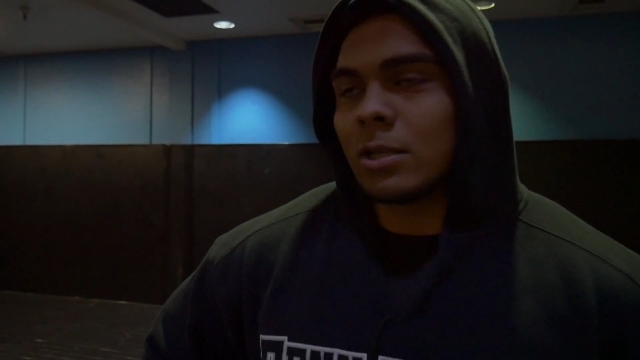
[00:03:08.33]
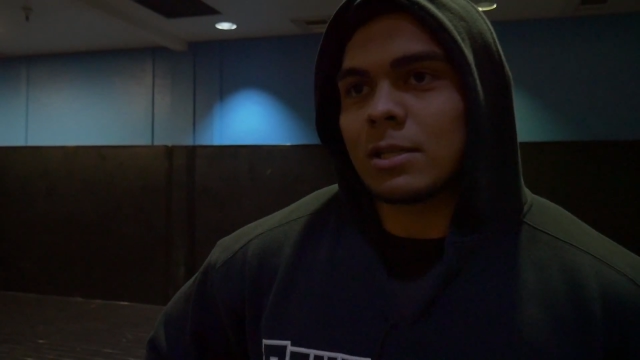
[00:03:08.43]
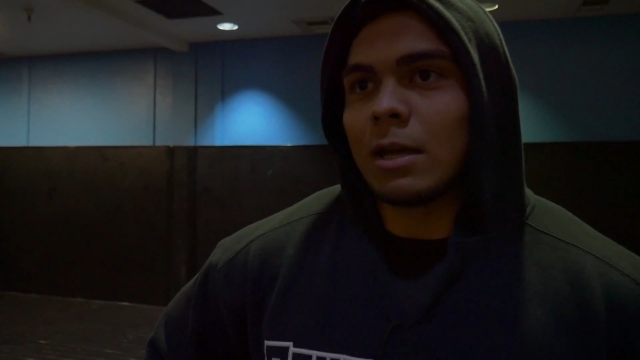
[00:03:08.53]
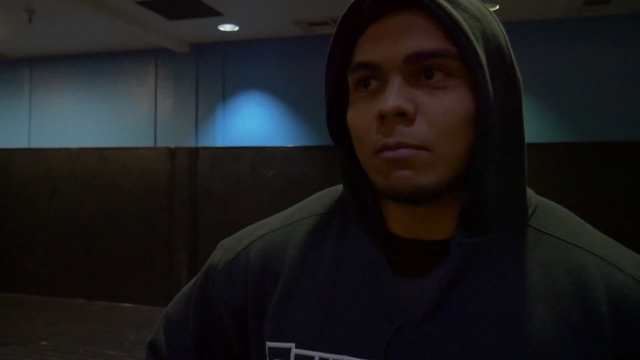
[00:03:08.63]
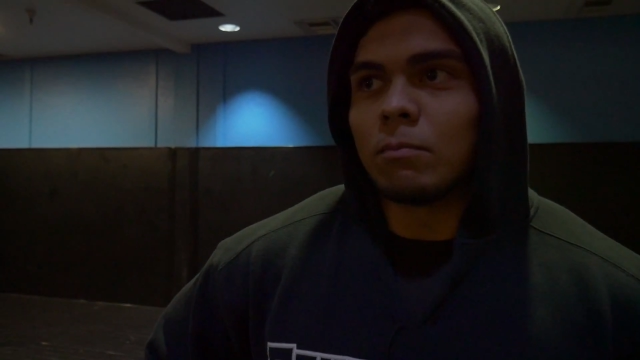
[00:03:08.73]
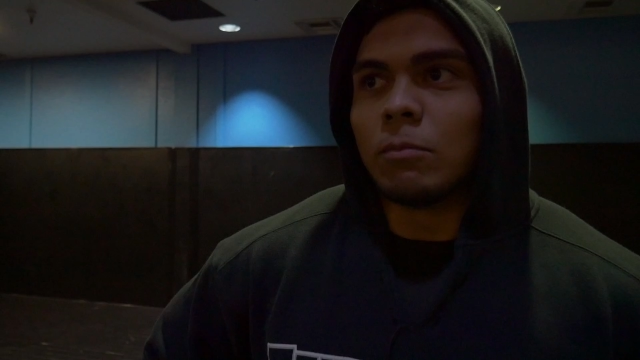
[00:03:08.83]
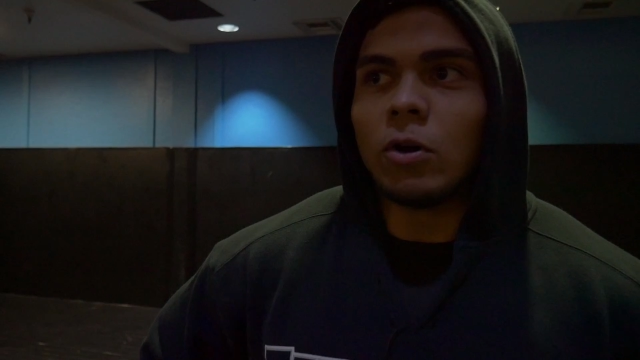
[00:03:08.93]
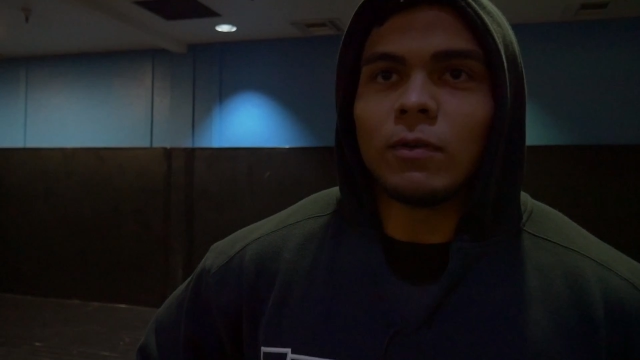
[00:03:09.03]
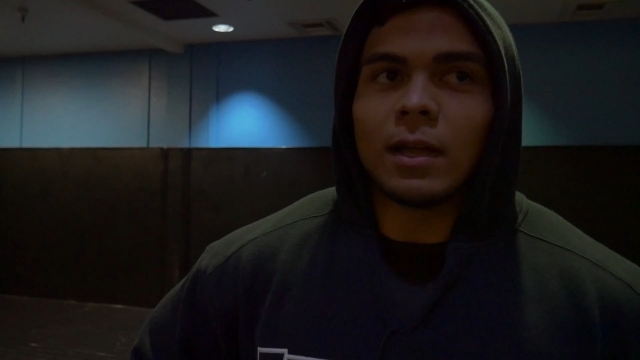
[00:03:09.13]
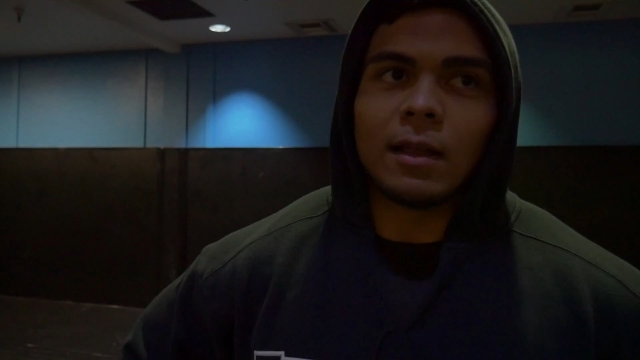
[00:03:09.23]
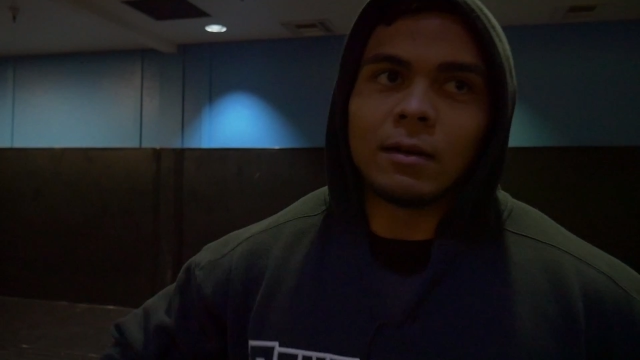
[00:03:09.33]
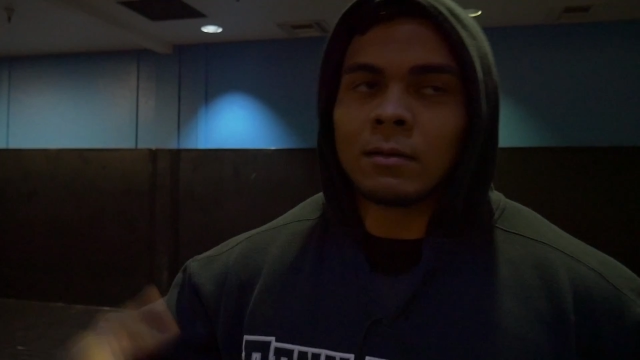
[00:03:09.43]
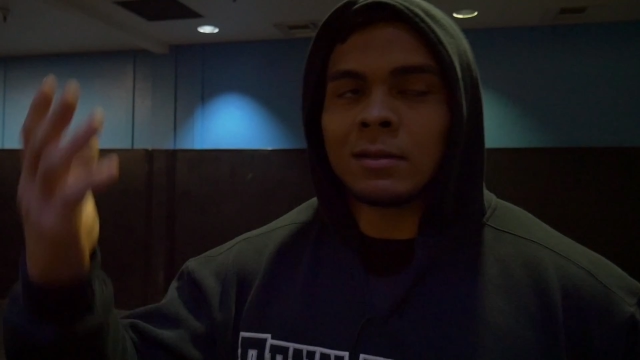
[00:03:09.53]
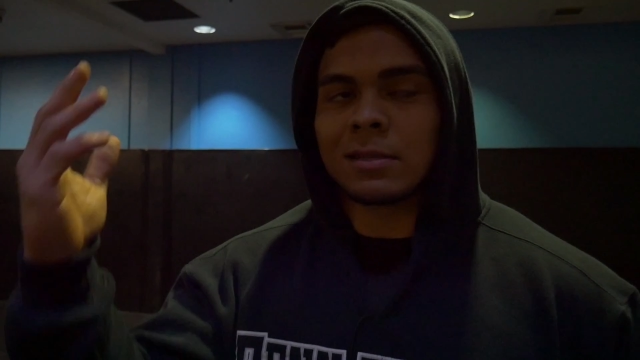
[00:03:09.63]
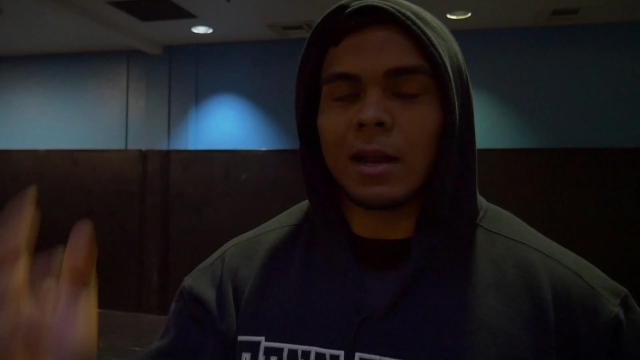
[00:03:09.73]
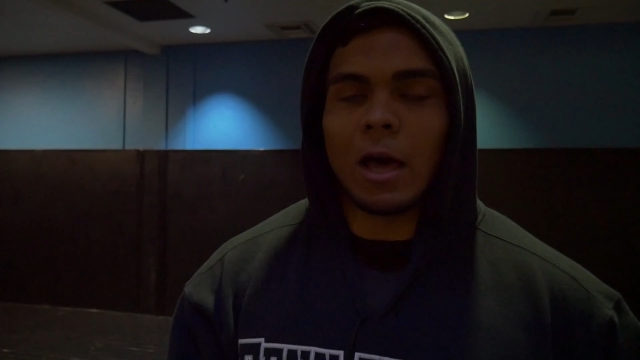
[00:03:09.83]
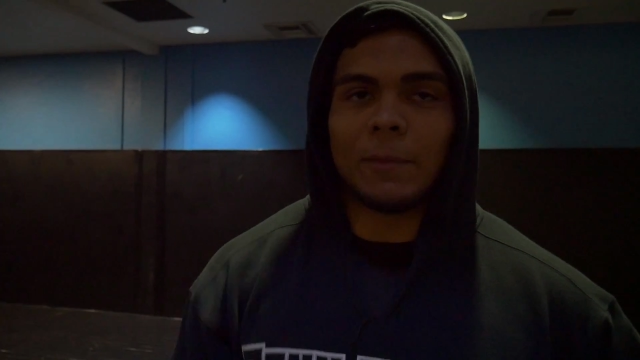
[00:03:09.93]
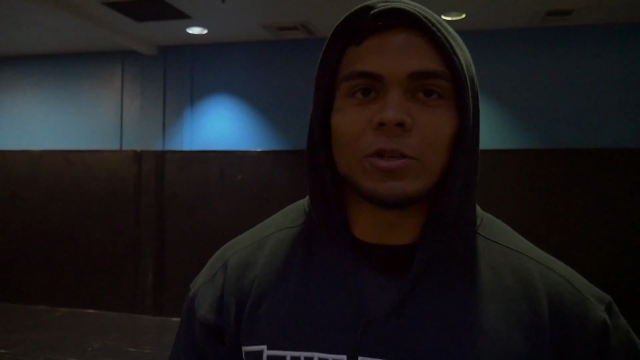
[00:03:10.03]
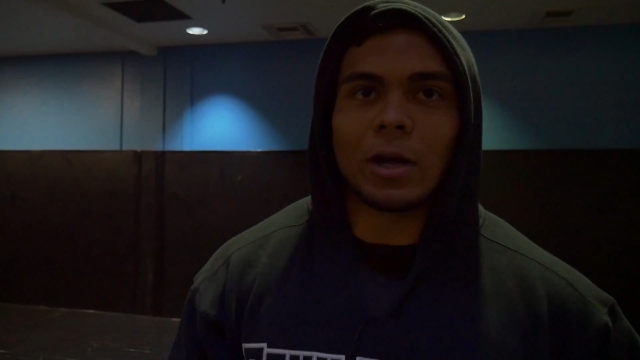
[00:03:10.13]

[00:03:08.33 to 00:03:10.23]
just get moving, and it's gonna help me